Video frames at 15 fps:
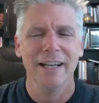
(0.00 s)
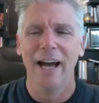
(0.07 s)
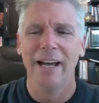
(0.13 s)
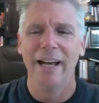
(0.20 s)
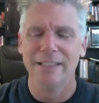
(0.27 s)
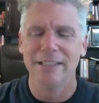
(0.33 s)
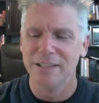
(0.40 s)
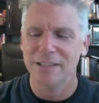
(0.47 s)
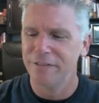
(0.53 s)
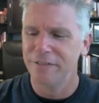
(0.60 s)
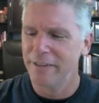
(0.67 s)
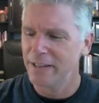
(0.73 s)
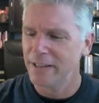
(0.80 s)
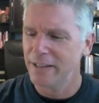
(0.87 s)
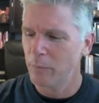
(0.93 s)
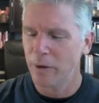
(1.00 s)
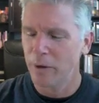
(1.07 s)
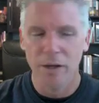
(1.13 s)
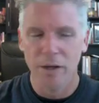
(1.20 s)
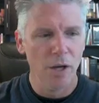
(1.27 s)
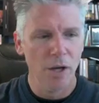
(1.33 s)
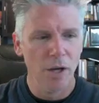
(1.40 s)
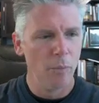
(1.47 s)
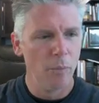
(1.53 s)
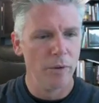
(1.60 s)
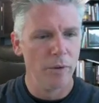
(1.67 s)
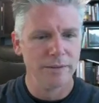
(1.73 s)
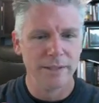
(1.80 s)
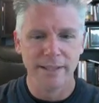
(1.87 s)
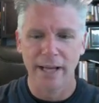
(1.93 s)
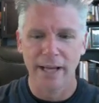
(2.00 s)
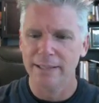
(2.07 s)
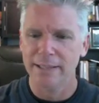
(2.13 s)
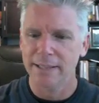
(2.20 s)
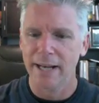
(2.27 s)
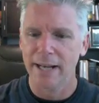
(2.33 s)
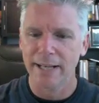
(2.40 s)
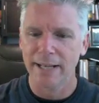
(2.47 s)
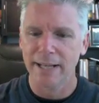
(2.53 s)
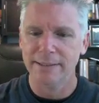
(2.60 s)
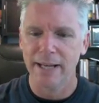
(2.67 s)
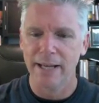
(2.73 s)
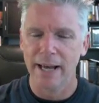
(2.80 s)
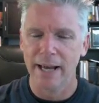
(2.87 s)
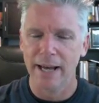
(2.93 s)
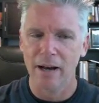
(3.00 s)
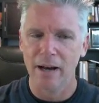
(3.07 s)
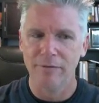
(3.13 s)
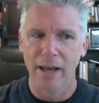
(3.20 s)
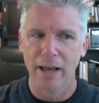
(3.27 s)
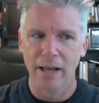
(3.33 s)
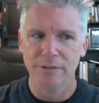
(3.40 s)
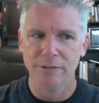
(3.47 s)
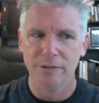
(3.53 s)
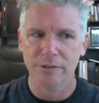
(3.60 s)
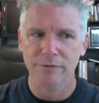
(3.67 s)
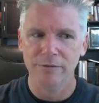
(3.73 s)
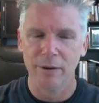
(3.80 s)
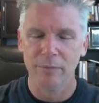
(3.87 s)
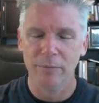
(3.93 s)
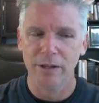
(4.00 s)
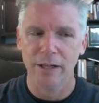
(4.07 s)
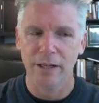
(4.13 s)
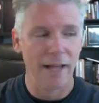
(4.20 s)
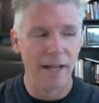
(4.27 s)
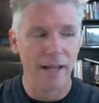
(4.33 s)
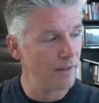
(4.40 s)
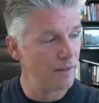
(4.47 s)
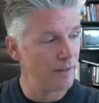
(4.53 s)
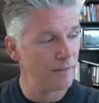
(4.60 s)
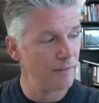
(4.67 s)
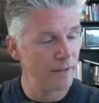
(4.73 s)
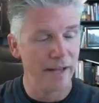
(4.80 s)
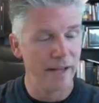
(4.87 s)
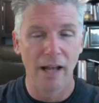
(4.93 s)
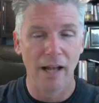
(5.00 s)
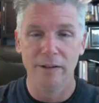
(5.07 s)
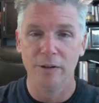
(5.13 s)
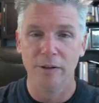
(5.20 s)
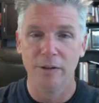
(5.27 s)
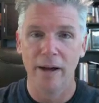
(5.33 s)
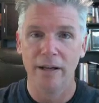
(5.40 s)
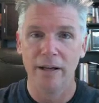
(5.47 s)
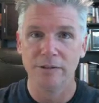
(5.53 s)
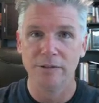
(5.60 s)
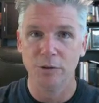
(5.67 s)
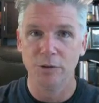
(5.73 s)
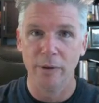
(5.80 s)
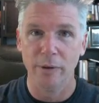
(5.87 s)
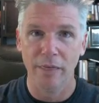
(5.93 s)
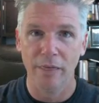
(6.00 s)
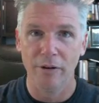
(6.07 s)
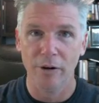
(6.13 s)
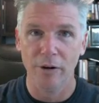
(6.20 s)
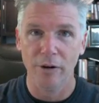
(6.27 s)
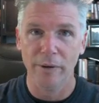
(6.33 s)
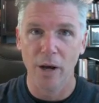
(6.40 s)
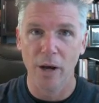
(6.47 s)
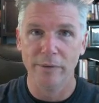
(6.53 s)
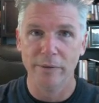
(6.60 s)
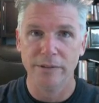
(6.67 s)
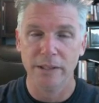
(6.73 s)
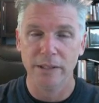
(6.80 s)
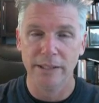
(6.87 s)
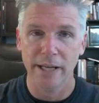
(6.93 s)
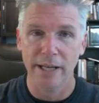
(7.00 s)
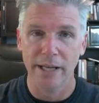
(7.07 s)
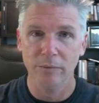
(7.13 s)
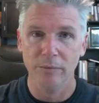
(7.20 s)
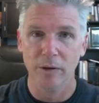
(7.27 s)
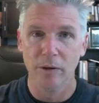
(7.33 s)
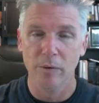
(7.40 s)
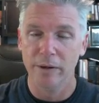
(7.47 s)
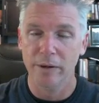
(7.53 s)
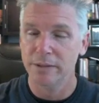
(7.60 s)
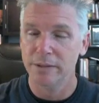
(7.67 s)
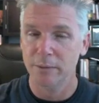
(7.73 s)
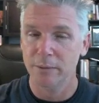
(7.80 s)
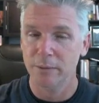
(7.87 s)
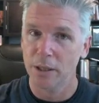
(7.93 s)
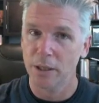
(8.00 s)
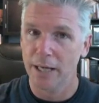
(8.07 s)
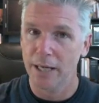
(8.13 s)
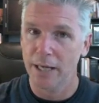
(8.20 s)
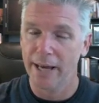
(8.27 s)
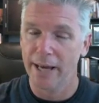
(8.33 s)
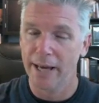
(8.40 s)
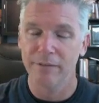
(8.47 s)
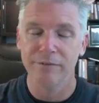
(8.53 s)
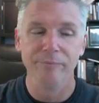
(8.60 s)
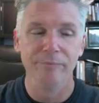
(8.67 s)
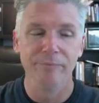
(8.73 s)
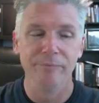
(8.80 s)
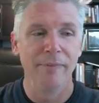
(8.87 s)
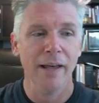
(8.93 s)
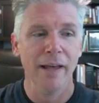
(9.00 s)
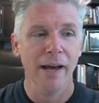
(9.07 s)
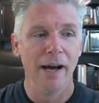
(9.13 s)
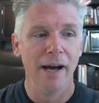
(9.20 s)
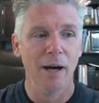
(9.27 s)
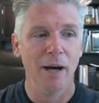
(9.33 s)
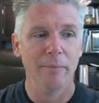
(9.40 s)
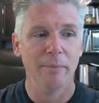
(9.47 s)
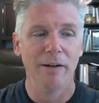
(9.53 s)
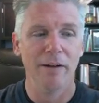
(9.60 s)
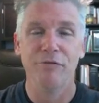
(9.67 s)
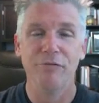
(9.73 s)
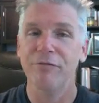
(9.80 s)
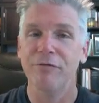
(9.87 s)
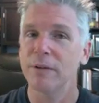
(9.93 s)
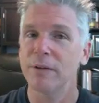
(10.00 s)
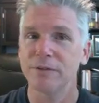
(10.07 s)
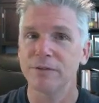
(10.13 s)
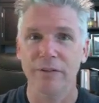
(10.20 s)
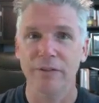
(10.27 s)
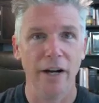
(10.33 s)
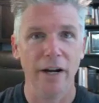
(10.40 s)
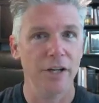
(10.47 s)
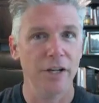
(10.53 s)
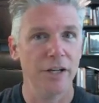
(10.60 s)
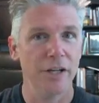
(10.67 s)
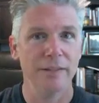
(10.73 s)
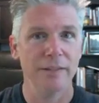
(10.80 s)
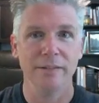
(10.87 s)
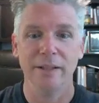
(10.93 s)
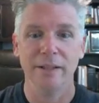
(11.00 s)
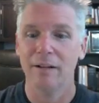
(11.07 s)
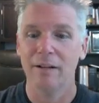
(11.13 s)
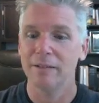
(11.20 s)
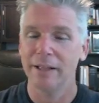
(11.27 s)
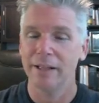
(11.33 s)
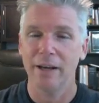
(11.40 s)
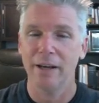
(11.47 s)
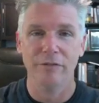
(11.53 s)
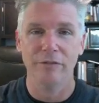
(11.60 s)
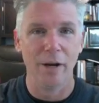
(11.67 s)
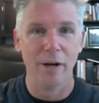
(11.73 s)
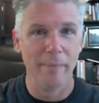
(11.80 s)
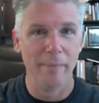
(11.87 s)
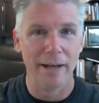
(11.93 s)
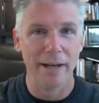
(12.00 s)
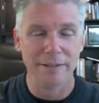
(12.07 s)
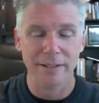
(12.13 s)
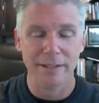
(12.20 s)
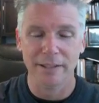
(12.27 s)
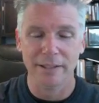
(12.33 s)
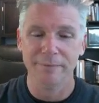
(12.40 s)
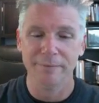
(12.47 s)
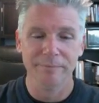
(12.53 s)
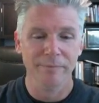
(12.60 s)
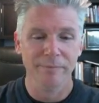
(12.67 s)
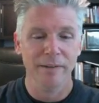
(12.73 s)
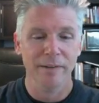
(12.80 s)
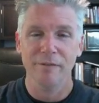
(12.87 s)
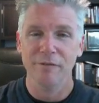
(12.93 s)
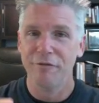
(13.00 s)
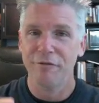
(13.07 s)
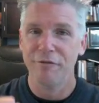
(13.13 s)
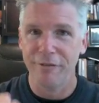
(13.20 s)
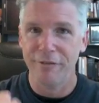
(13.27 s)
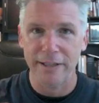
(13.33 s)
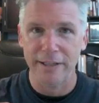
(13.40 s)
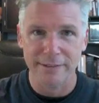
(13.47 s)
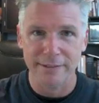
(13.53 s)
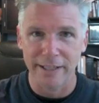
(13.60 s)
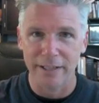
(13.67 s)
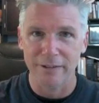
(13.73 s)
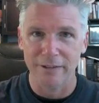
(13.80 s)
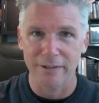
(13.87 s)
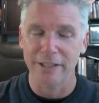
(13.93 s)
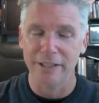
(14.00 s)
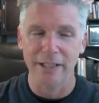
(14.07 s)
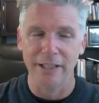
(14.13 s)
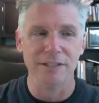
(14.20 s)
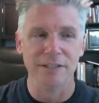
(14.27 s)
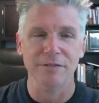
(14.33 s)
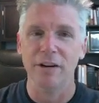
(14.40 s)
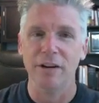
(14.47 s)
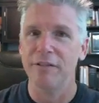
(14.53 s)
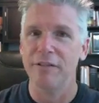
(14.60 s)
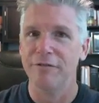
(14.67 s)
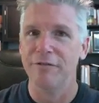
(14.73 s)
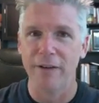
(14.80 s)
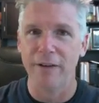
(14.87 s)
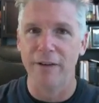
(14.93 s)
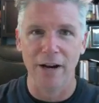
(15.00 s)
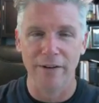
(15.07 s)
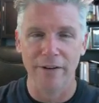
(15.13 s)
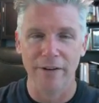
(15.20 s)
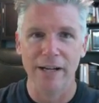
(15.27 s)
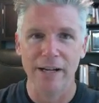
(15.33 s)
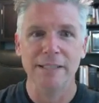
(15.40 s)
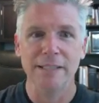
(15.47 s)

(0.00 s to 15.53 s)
I can just feel it. Today's the last day of Cancer. If I'm looking at the calendar right, because the 23rd, we go into Leo, according to the book I have. It feels very good. You know, Leo, very masculine. Fixed energy. It's very fiery.